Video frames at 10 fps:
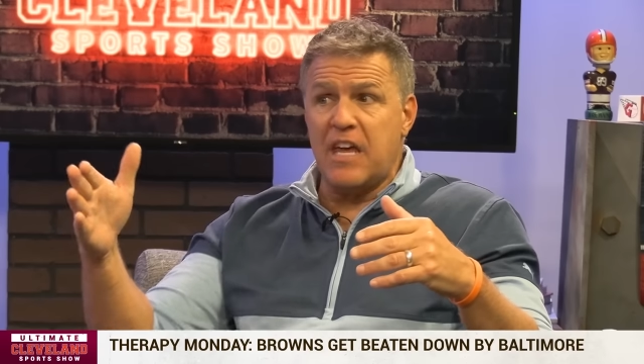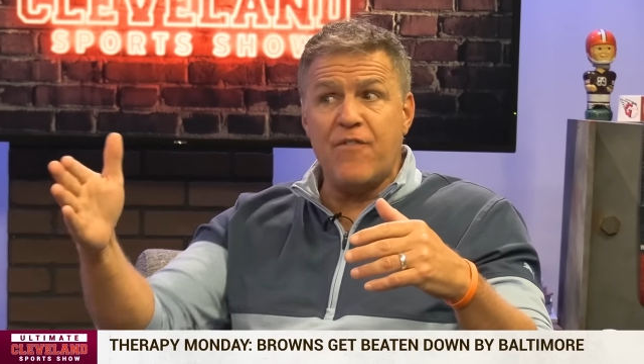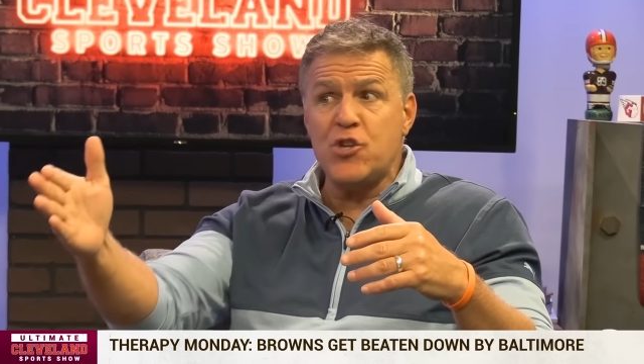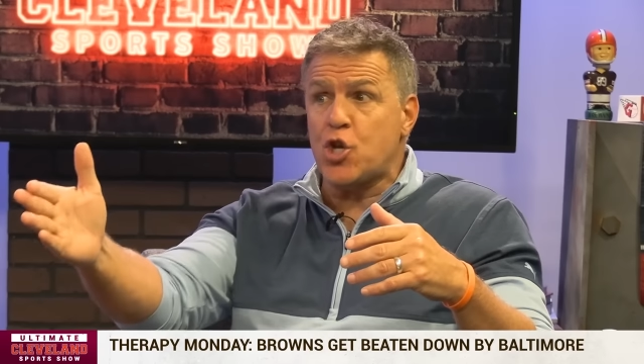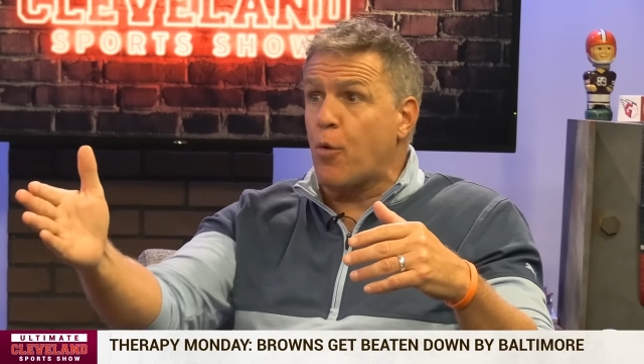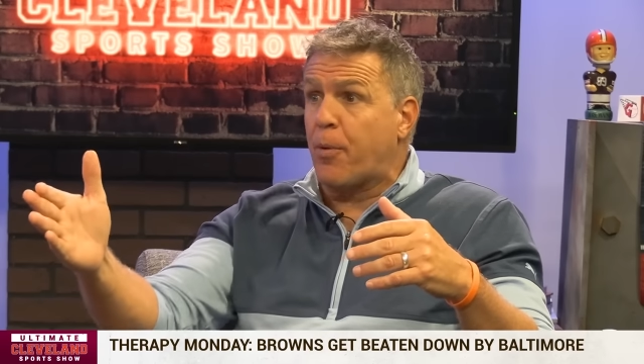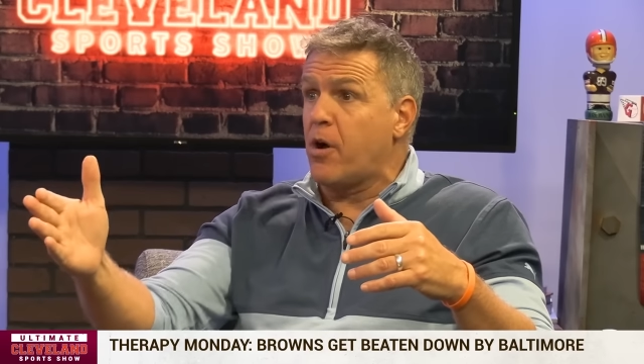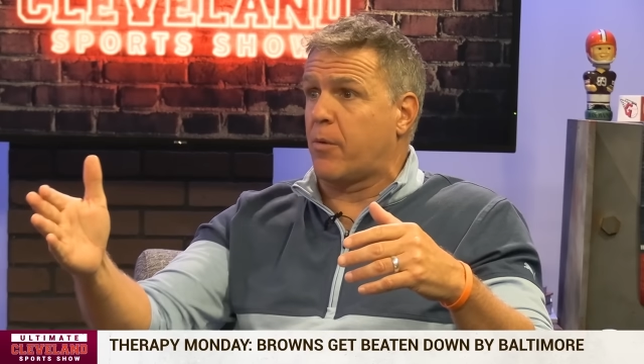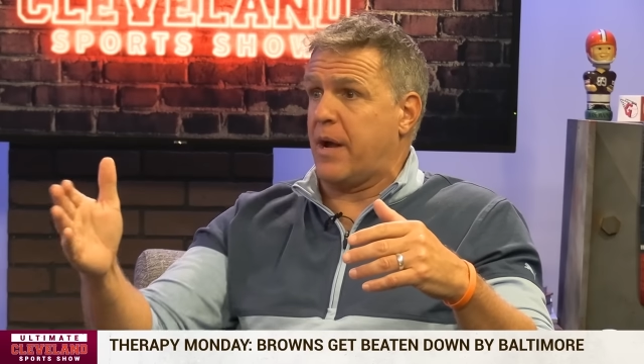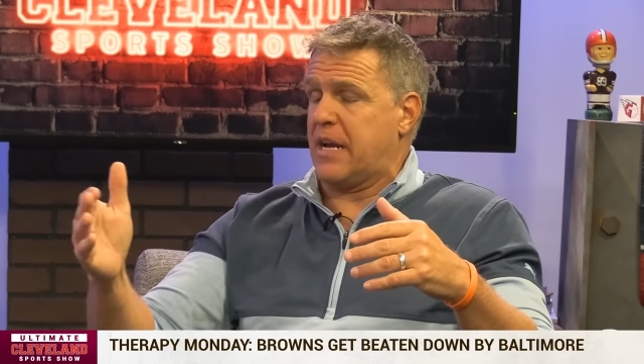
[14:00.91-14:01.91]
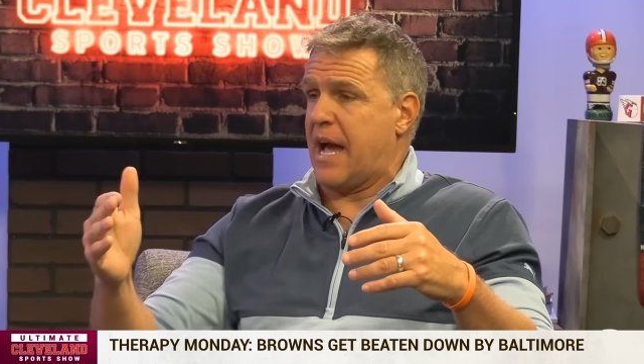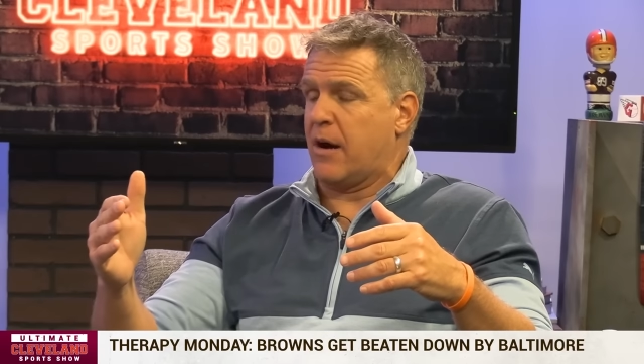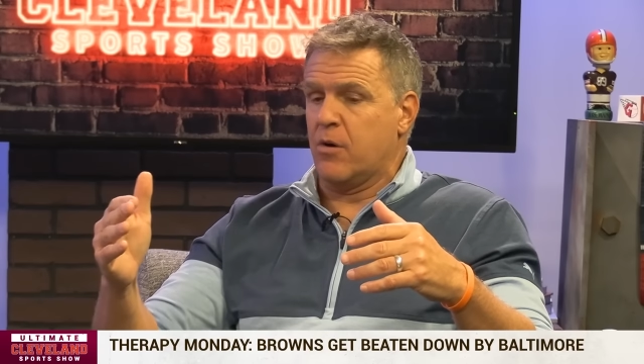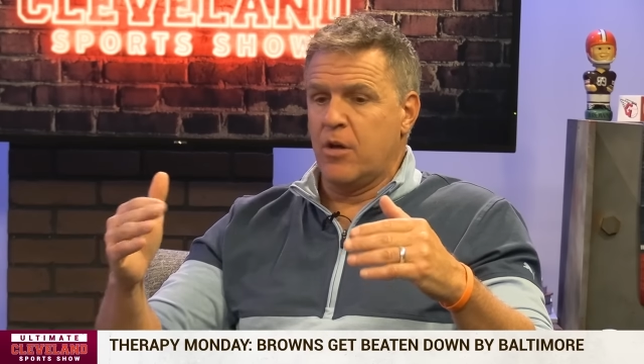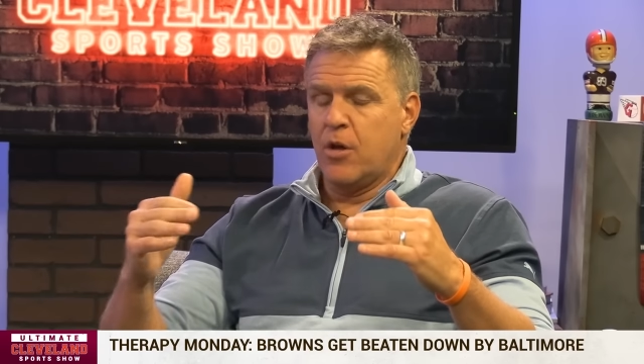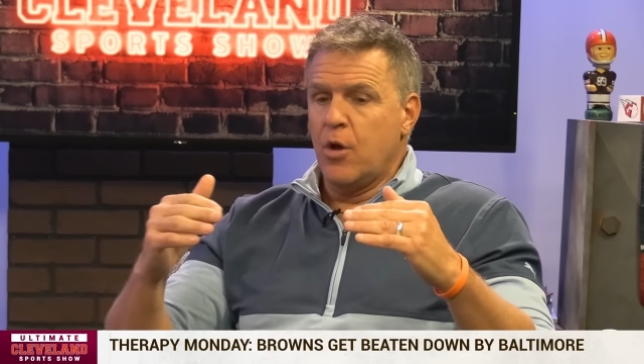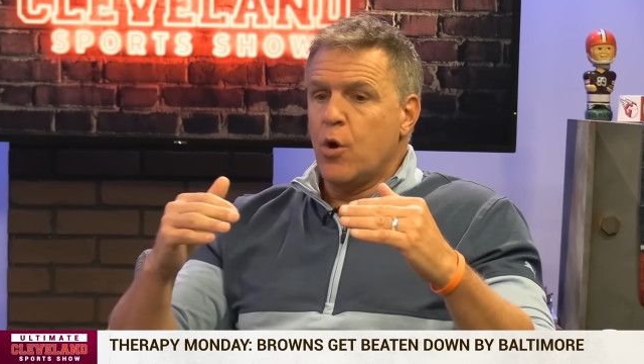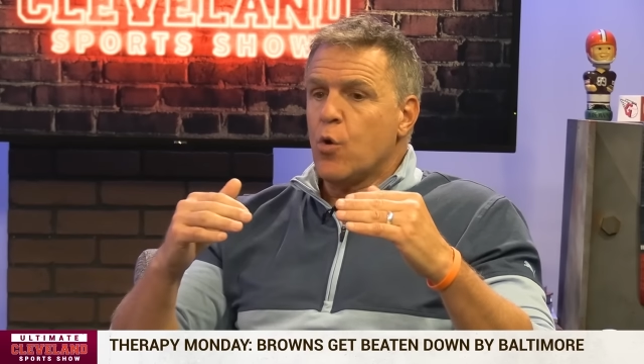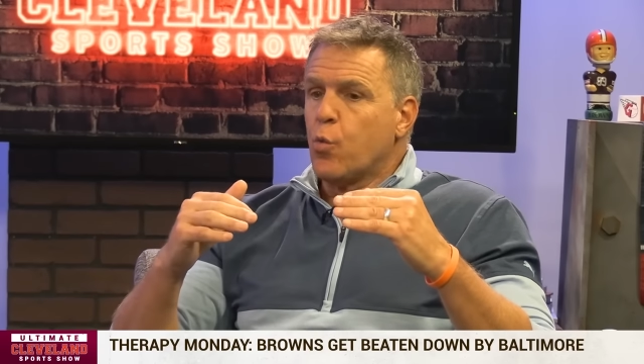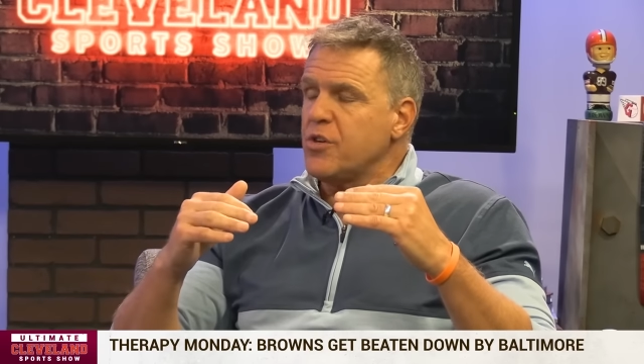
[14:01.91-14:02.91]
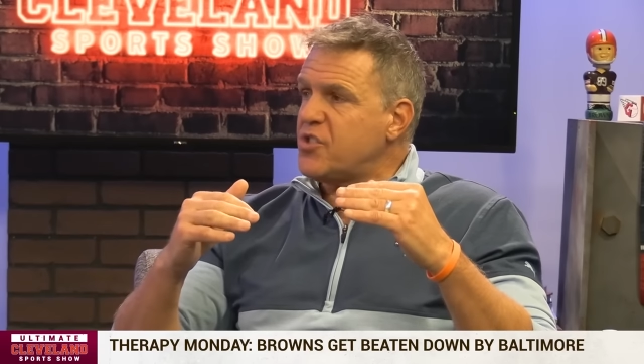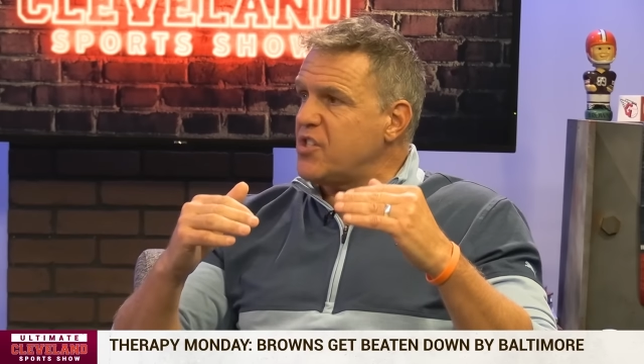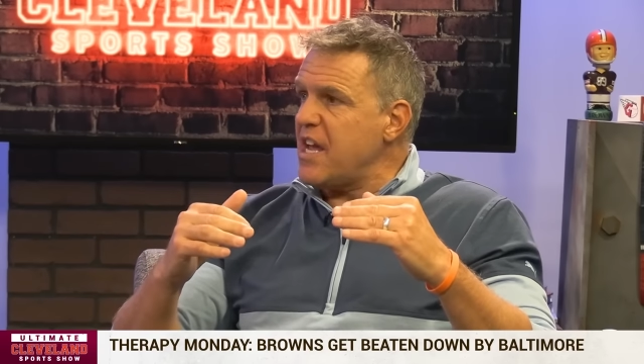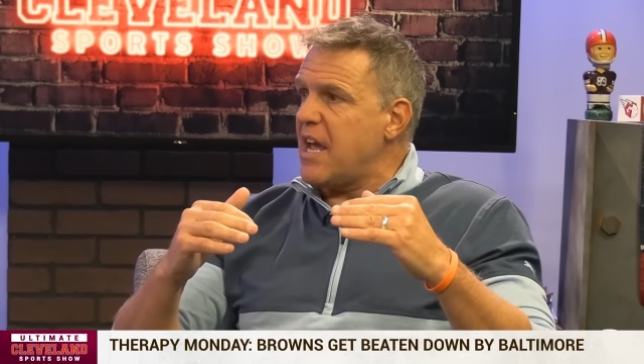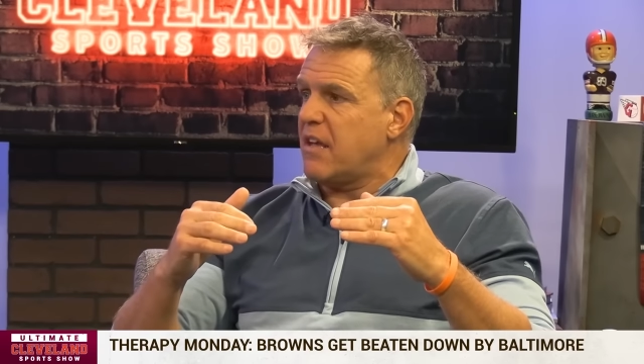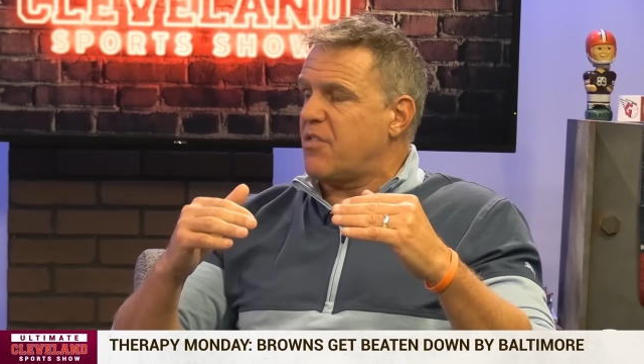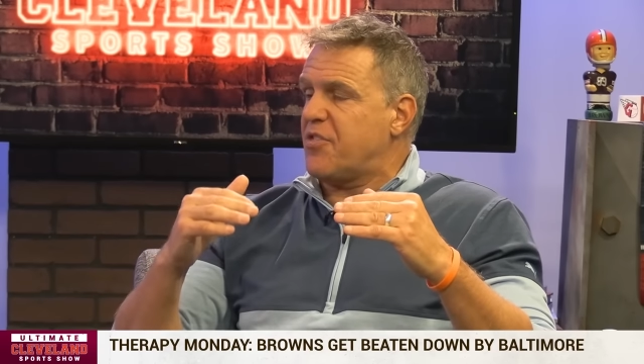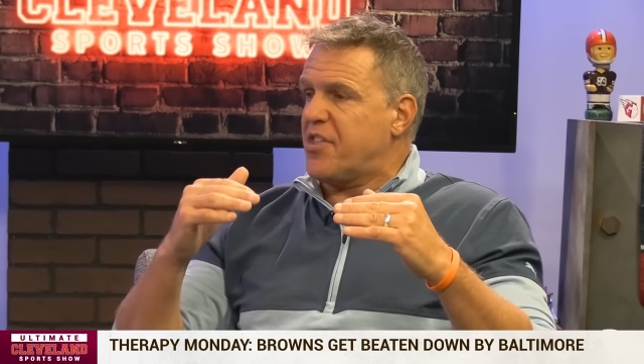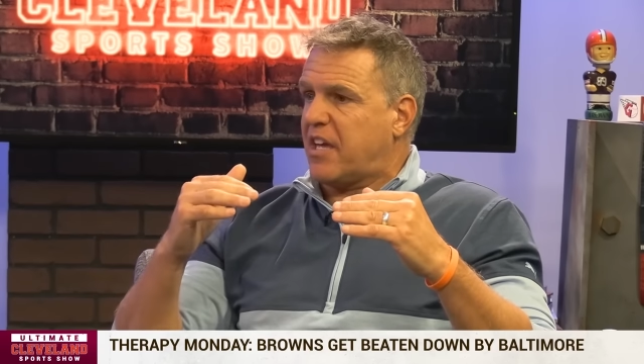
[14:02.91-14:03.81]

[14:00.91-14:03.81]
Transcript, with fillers: even Joe Burrow right now, we're seeing that the